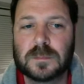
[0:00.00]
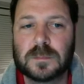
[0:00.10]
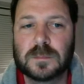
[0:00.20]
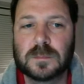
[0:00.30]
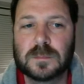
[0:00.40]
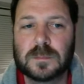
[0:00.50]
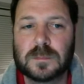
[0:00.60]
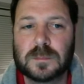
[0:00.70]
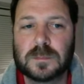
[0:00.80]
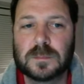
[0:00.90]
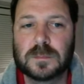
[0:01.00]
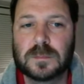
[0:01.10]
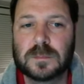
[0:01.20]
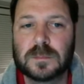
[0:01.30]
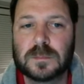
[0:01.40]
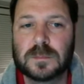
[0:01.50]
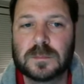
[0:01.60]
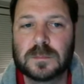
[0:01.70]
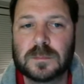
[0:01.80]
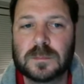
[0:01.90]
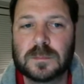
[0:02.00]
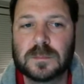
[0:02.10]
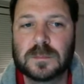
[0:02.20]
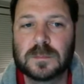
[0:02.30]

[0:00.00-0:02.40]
(silent)